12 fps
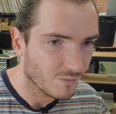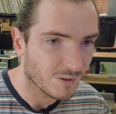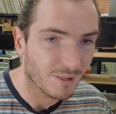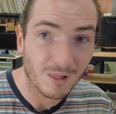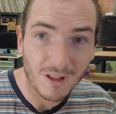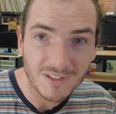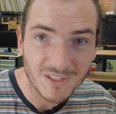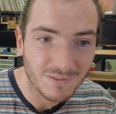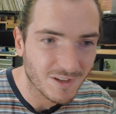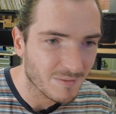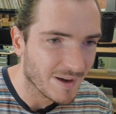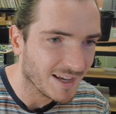with lots
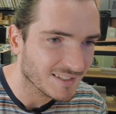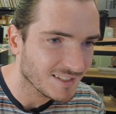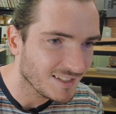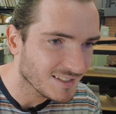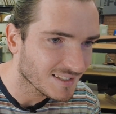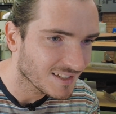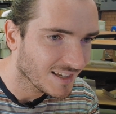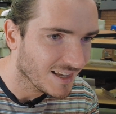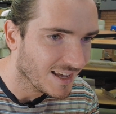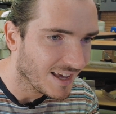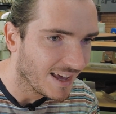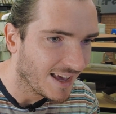of capacitance,
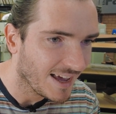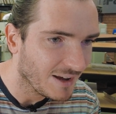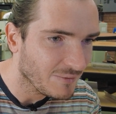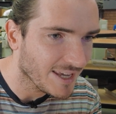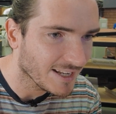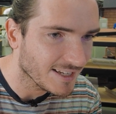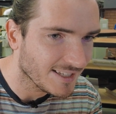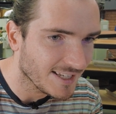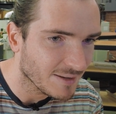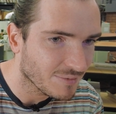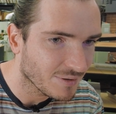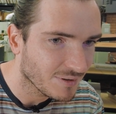and we get a
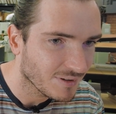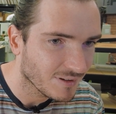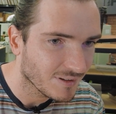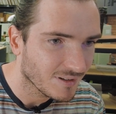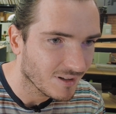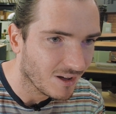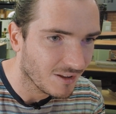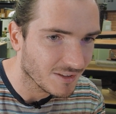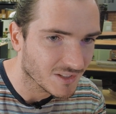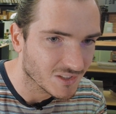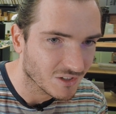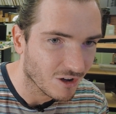dip on
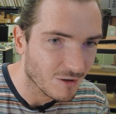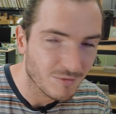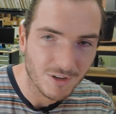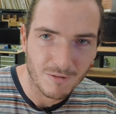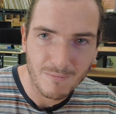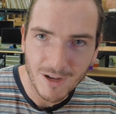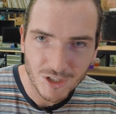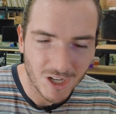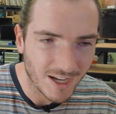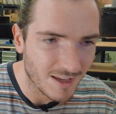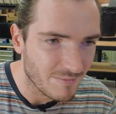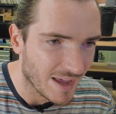the scope, much
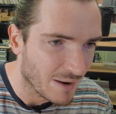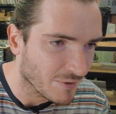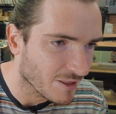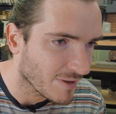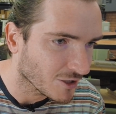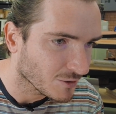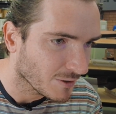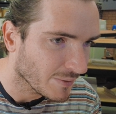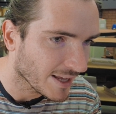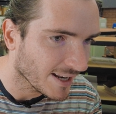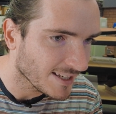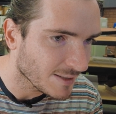higher bandwidth measurement.
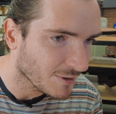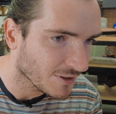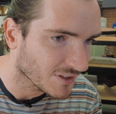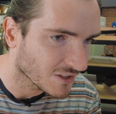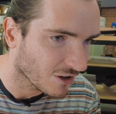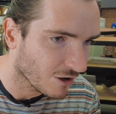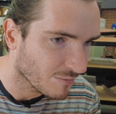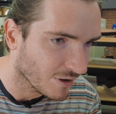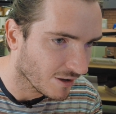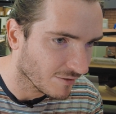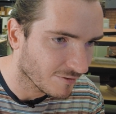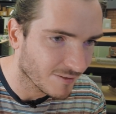We get a dip on the scope
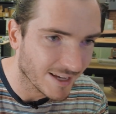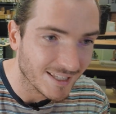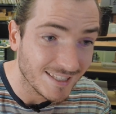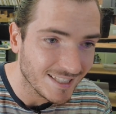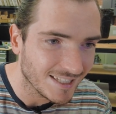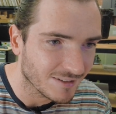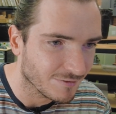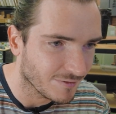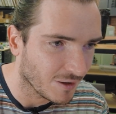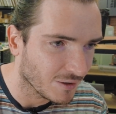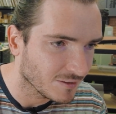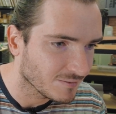of like nearly 1
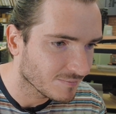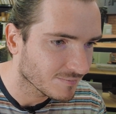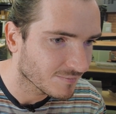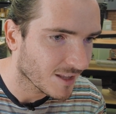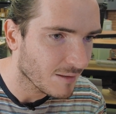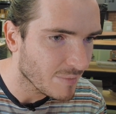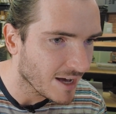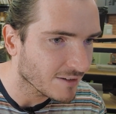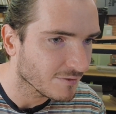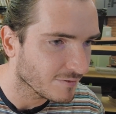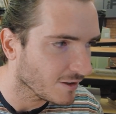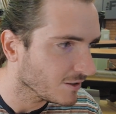volt, about
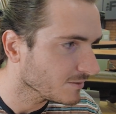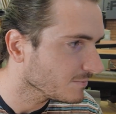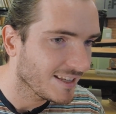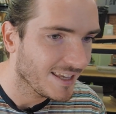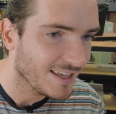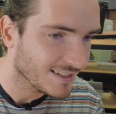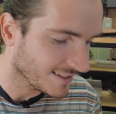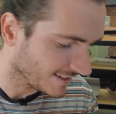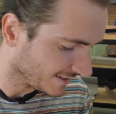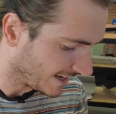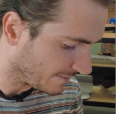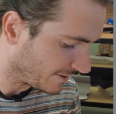1 volt. Here's the
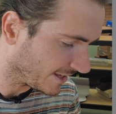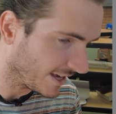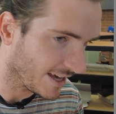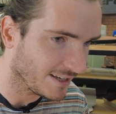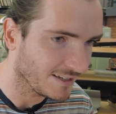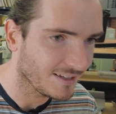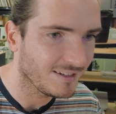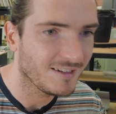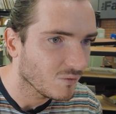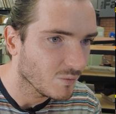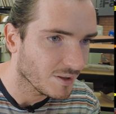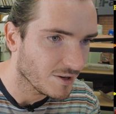same again
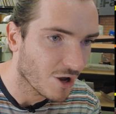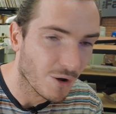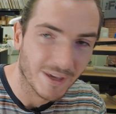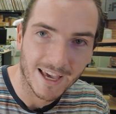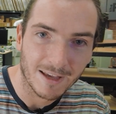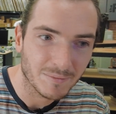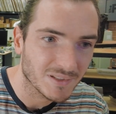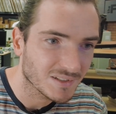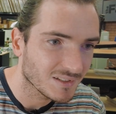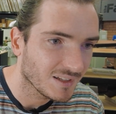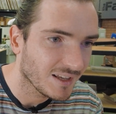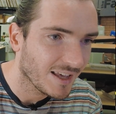with no
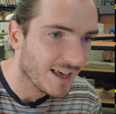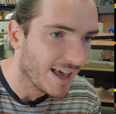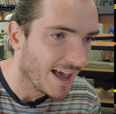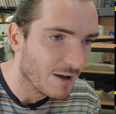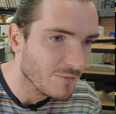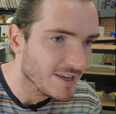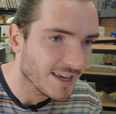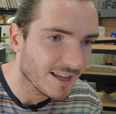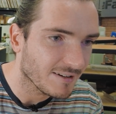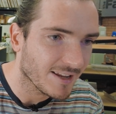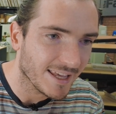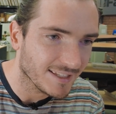caps, and we
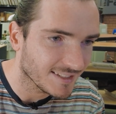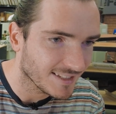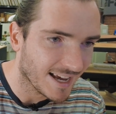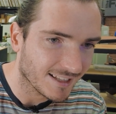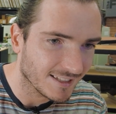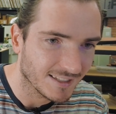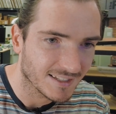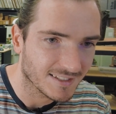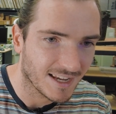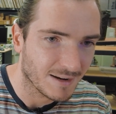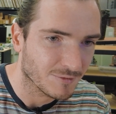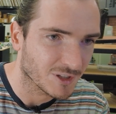get exactly the
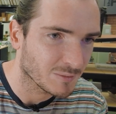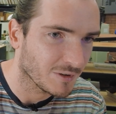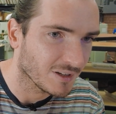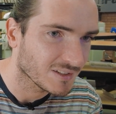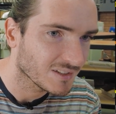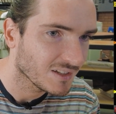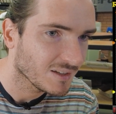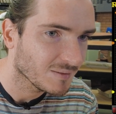same response.